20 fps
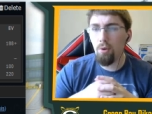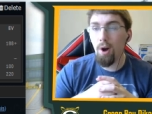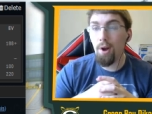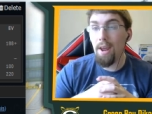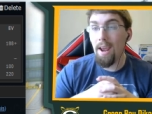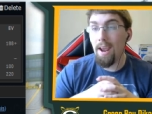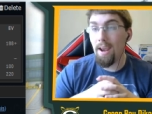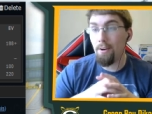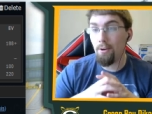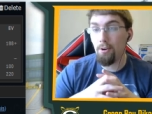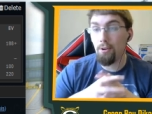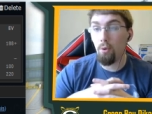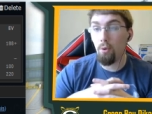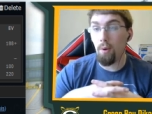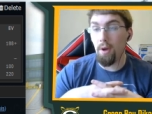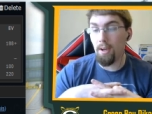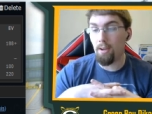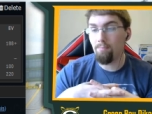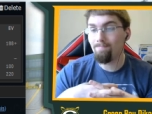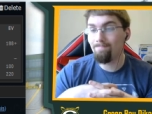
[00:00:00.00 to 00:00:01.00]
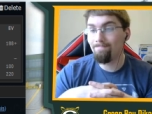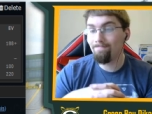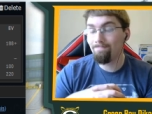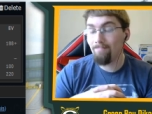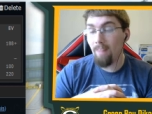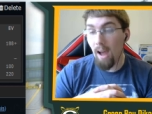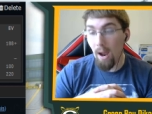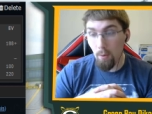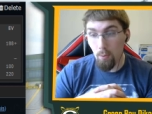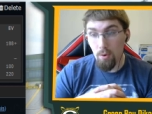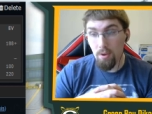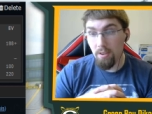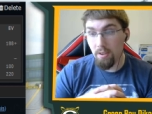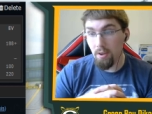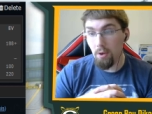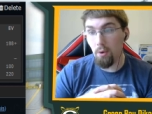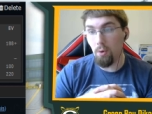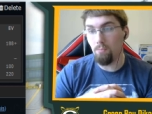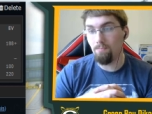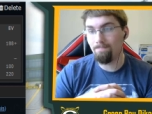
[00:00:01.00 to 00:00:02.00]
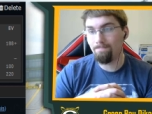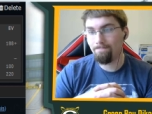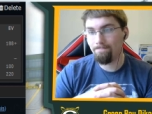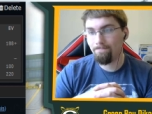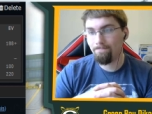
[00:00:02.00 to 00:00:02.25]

run and earthquake. I really do.